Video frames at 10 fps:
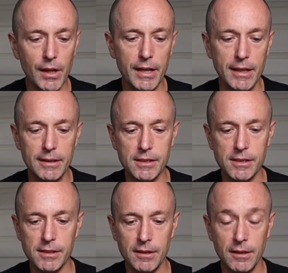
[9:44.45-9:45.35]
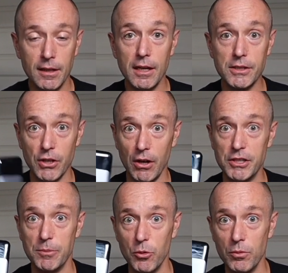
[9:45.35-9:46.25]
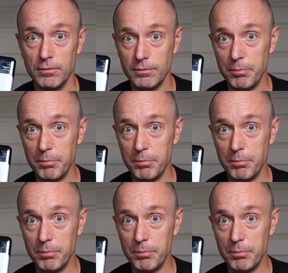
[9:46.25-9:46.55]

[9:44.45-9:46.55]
It's a sizable